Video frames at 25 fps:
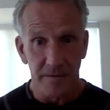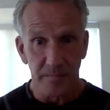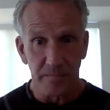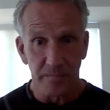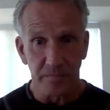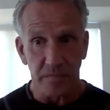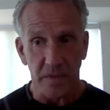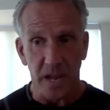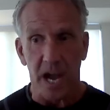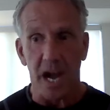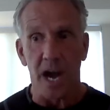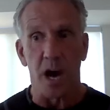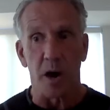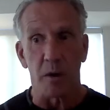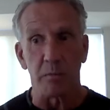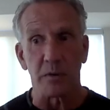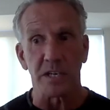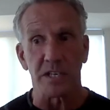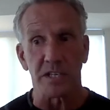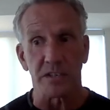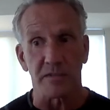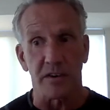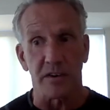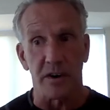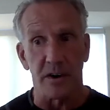how much
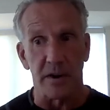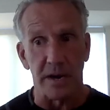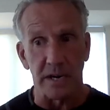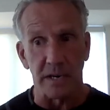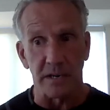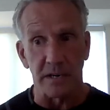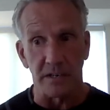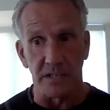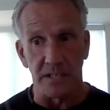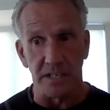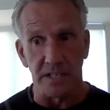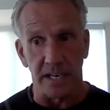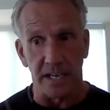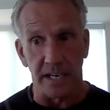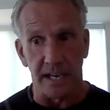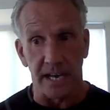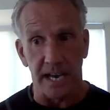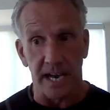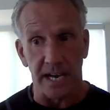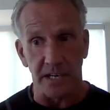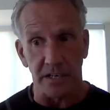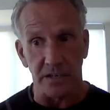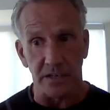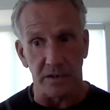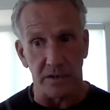of our energy
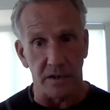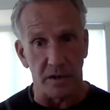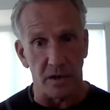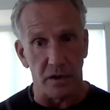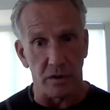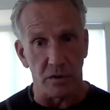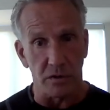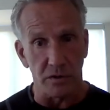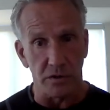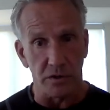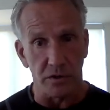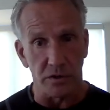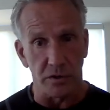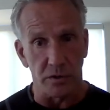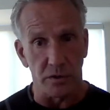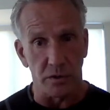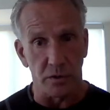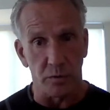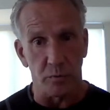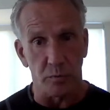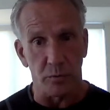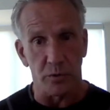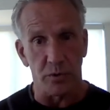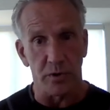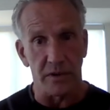actually goes to
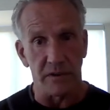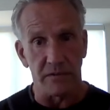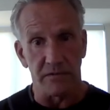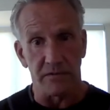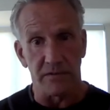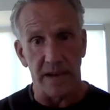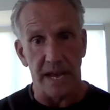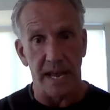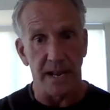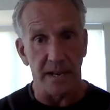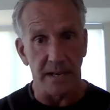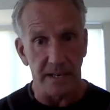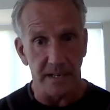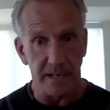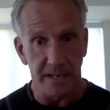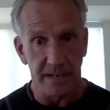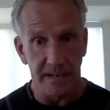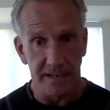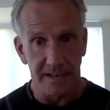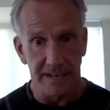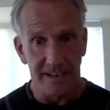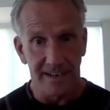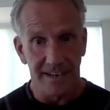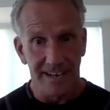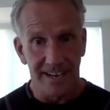prevent?
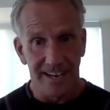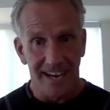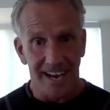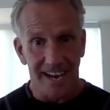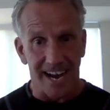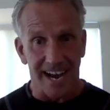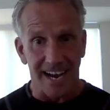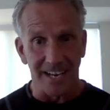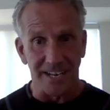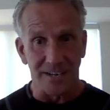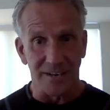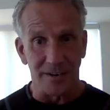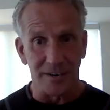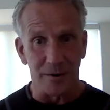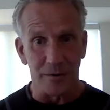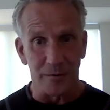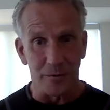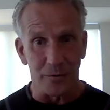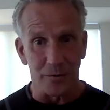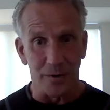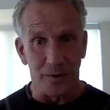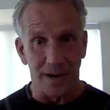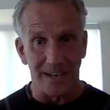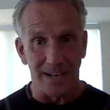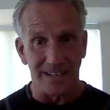I don't
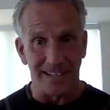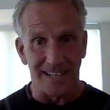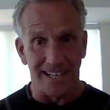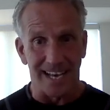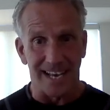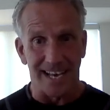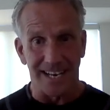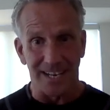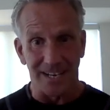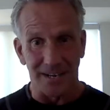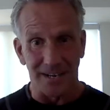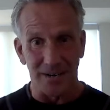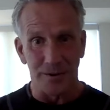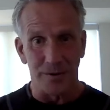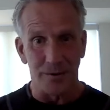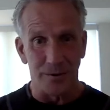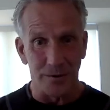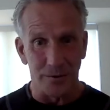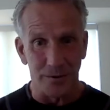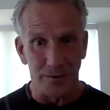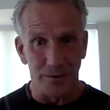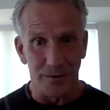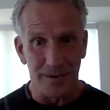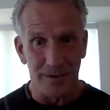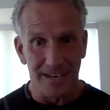want that
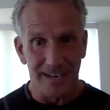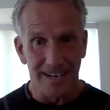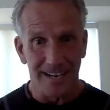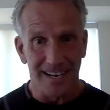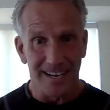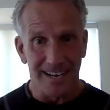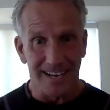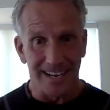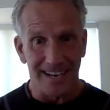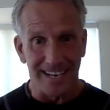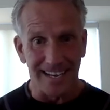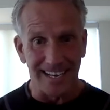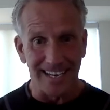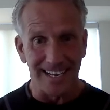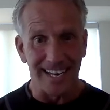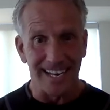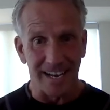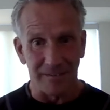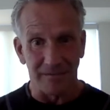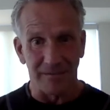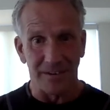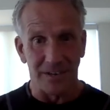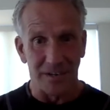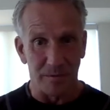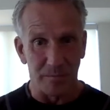new
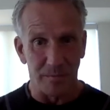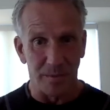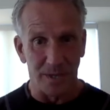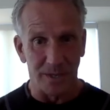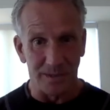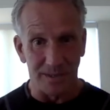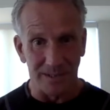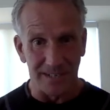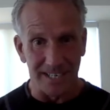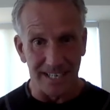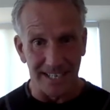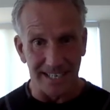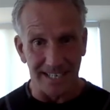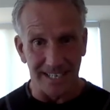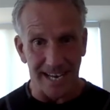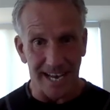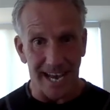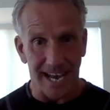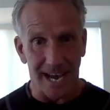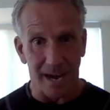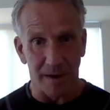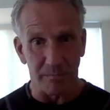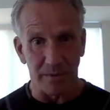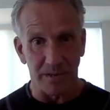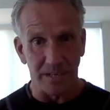inevitability to
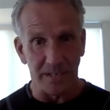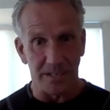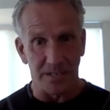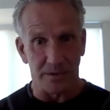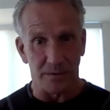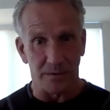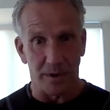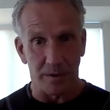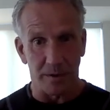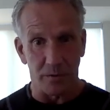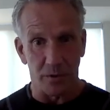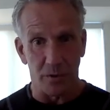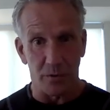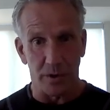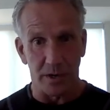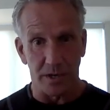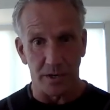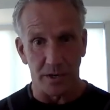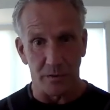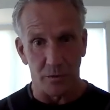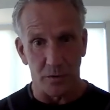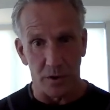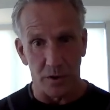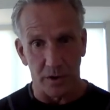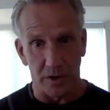happen, so I'm going to
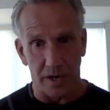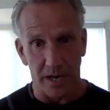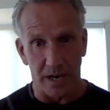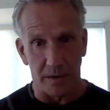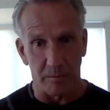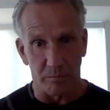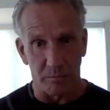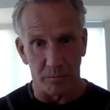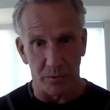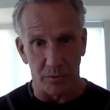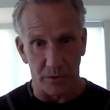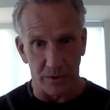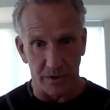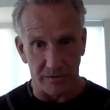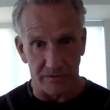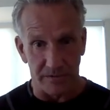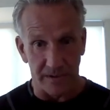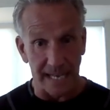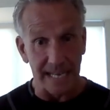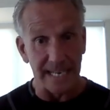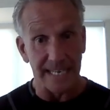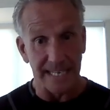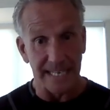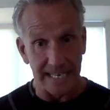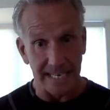work on
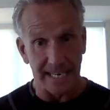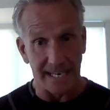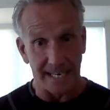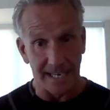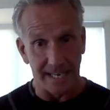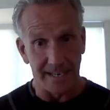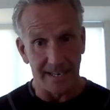preventing